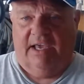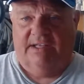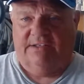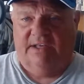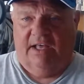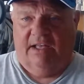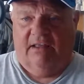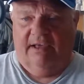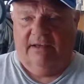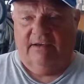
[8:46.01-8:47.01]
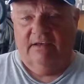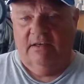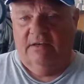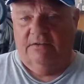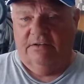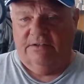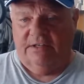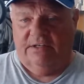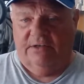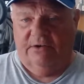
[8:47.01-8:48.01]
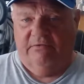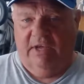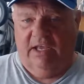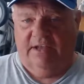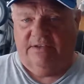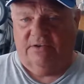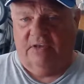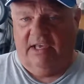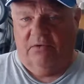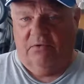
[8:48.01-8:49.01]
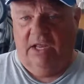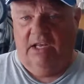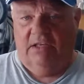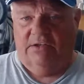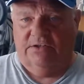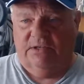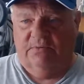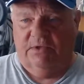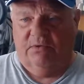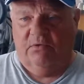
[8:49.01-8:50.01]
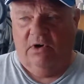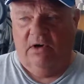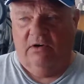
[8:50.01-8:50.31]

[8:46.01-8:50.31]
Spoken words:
It's not like the Crescendo Advanced or like a Radiant or something where,